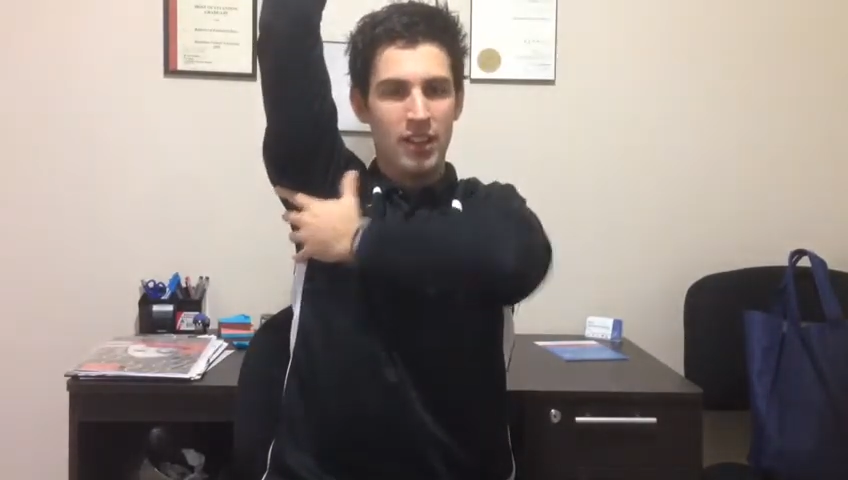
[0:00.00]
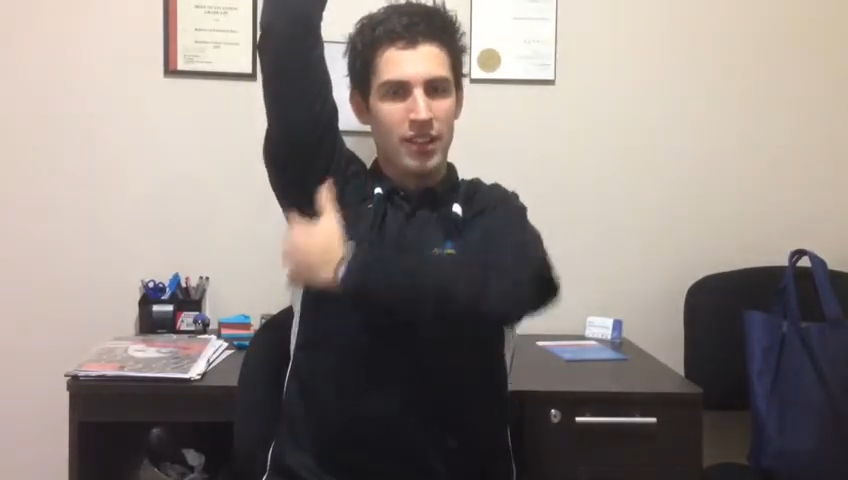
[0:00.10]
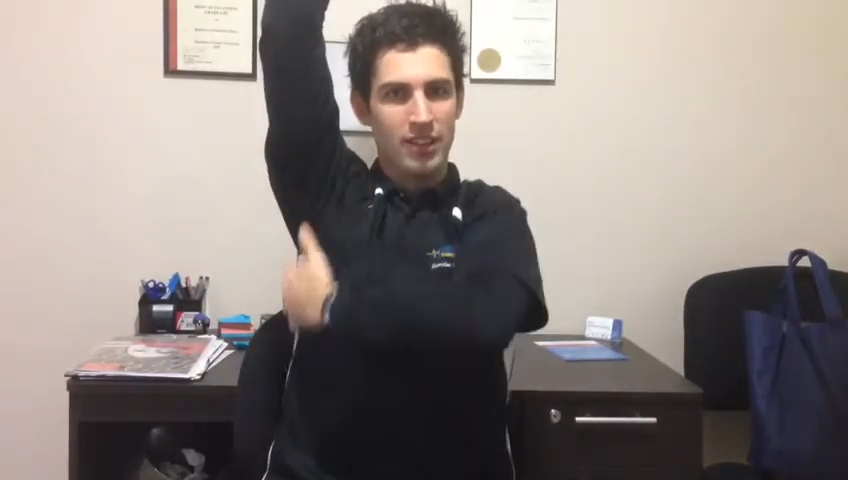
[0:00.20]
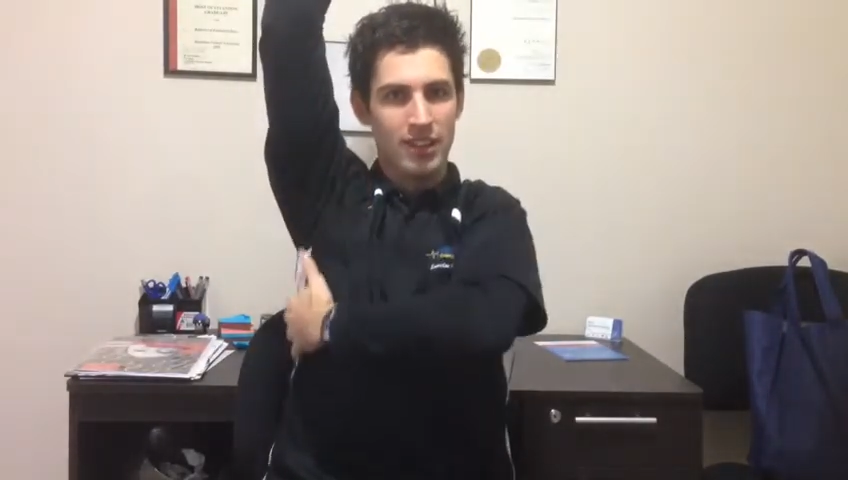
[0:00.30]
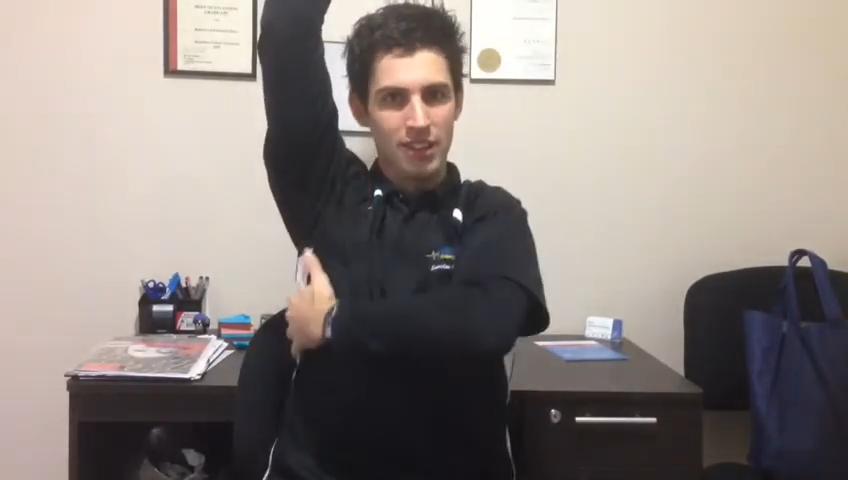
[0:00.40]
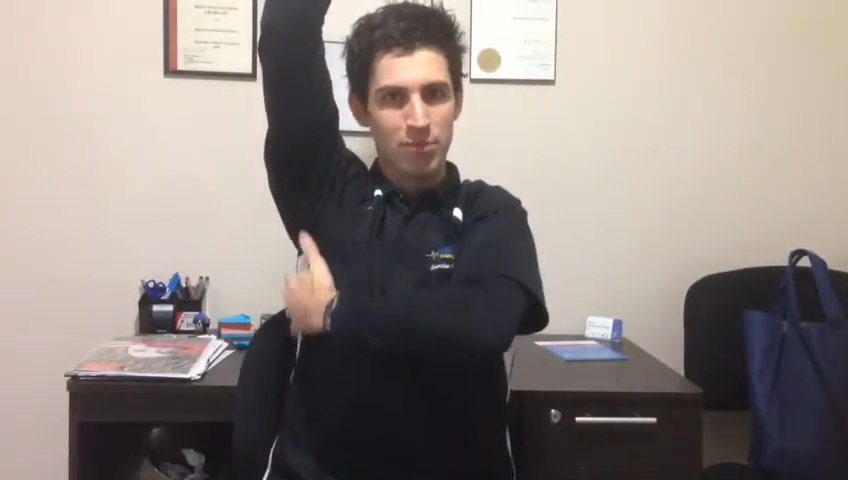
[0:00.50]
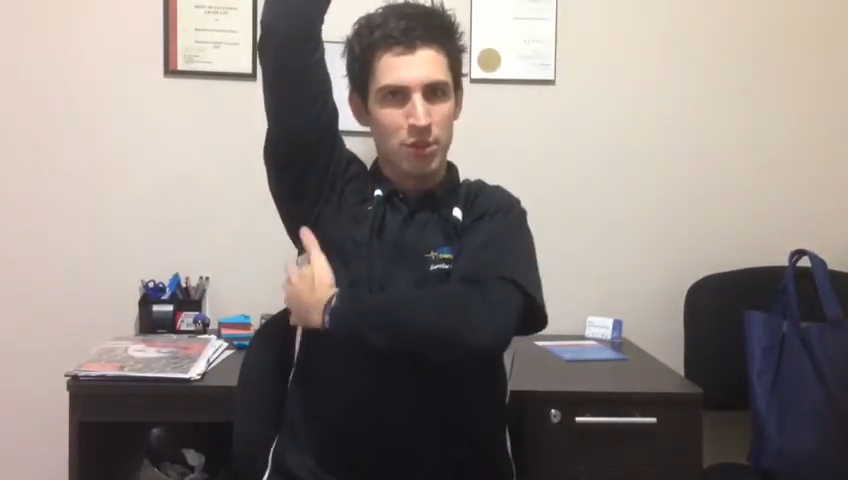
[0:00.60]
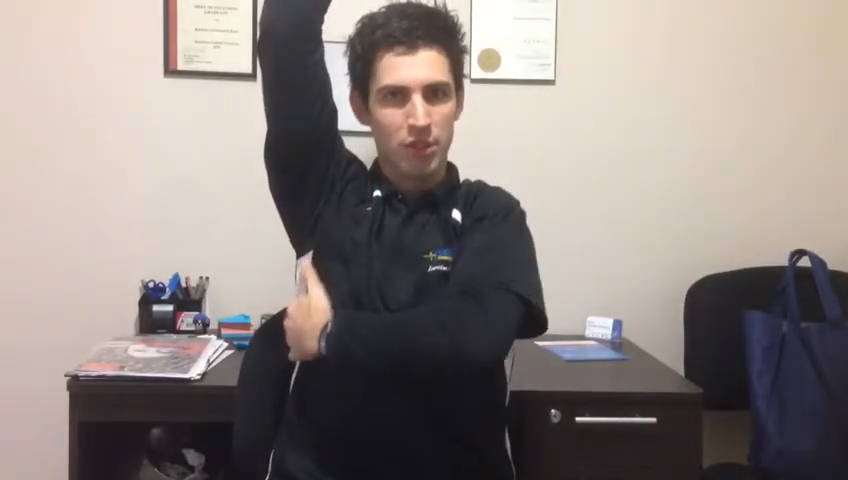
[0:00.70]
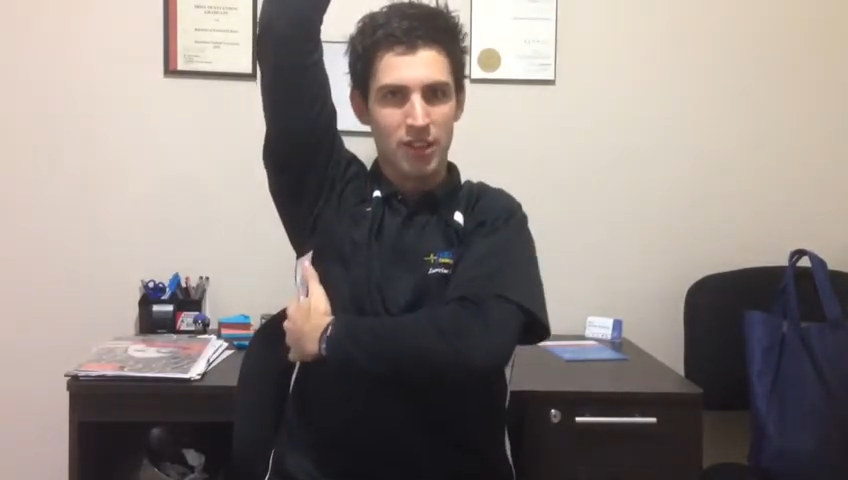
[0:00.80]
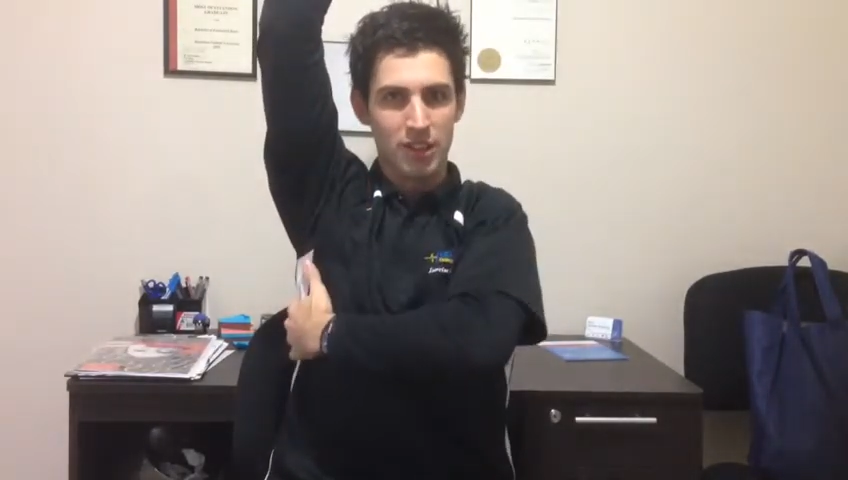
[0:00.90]
then this is
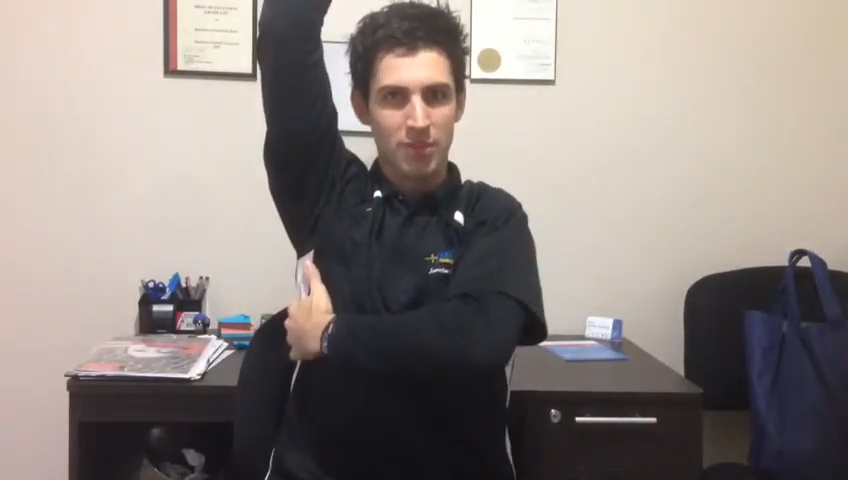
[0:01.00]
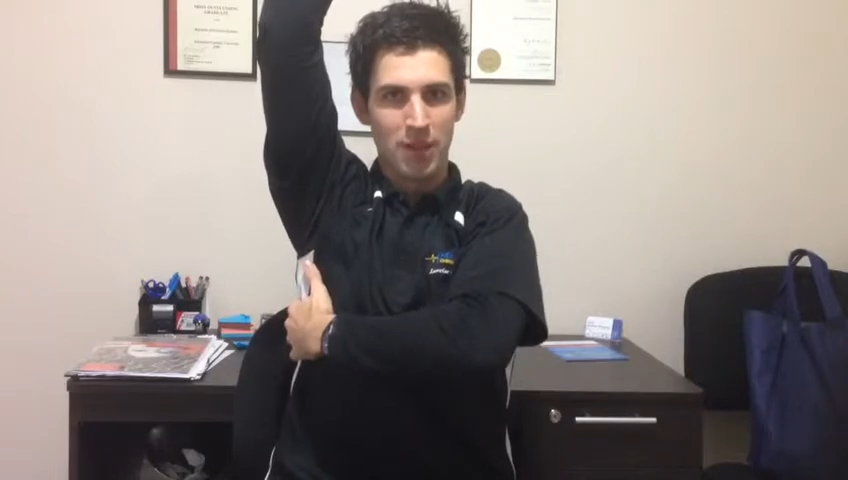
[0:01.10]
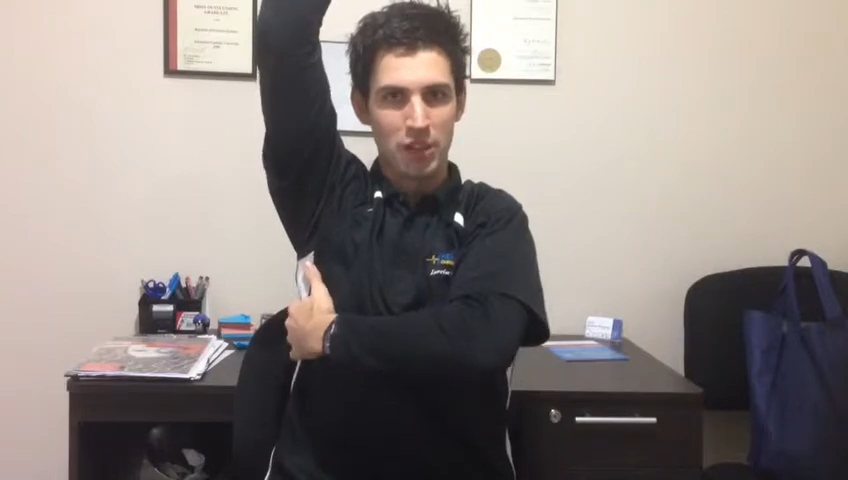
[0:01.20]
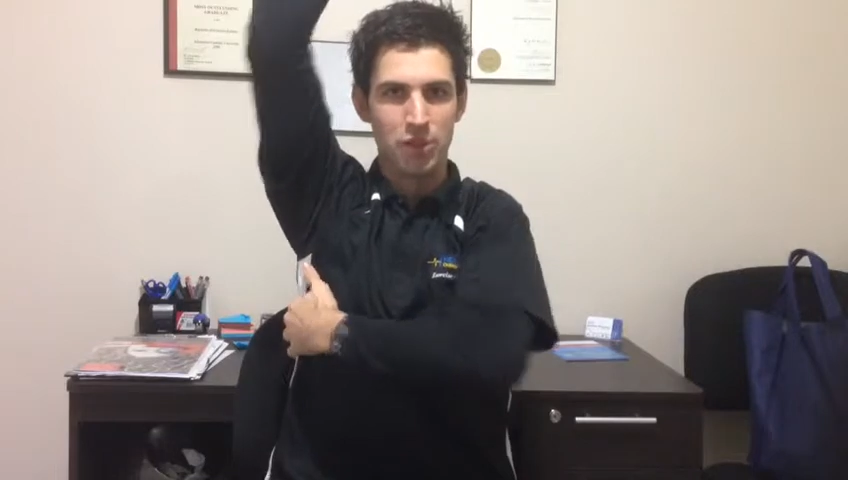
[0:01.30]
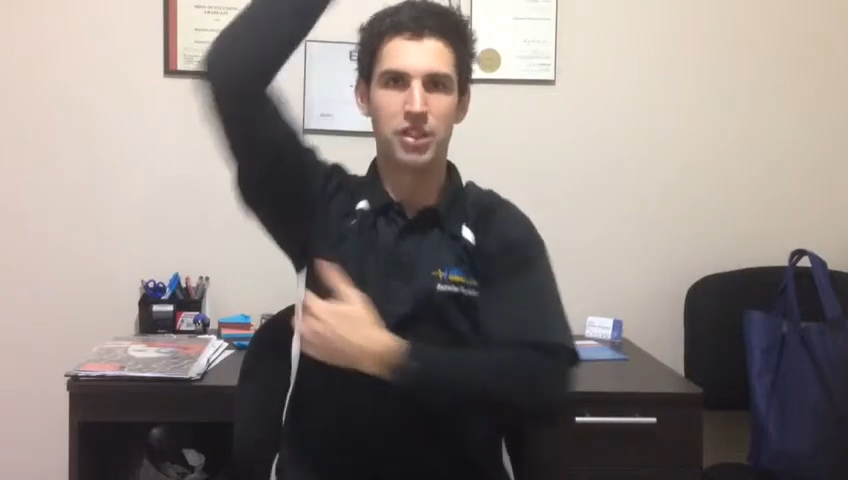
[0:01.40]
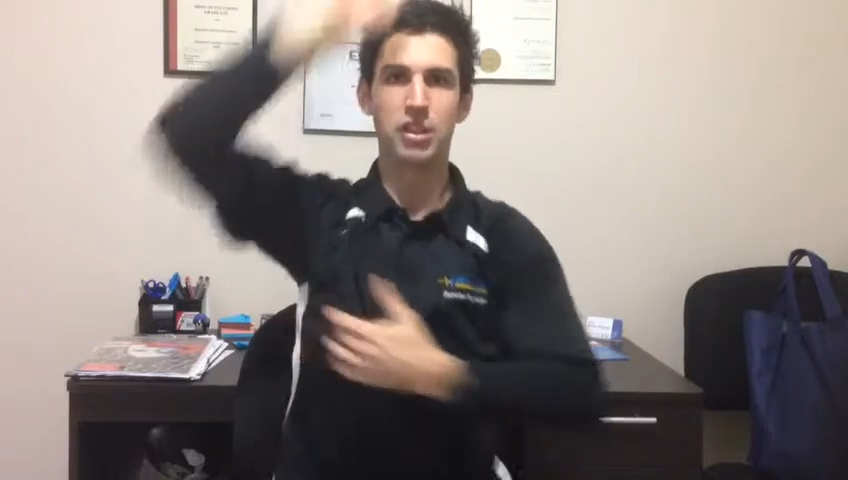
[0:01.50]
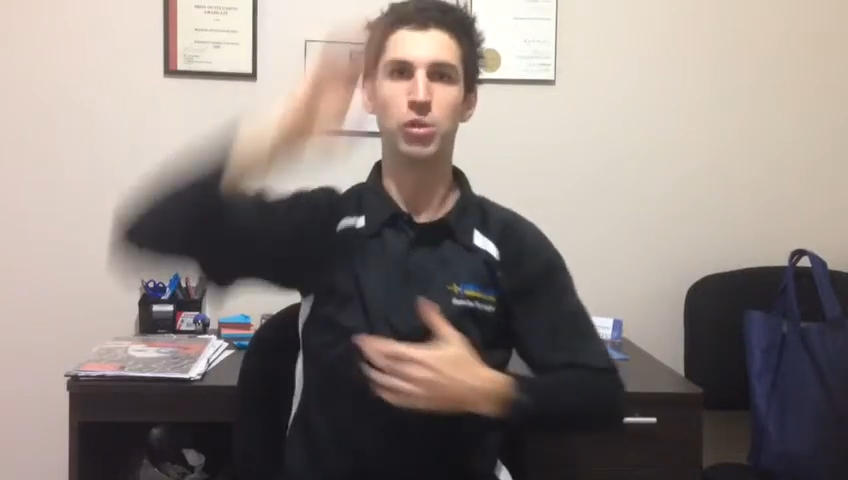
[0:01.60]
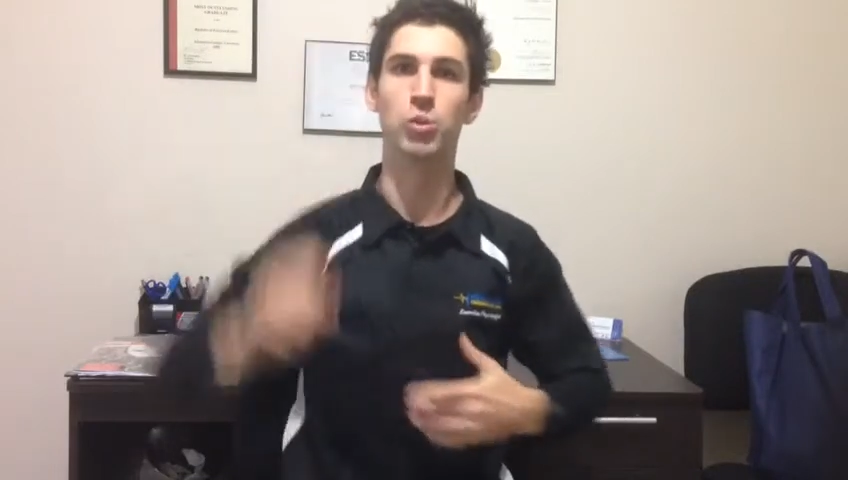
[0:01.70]
probably some muscles that you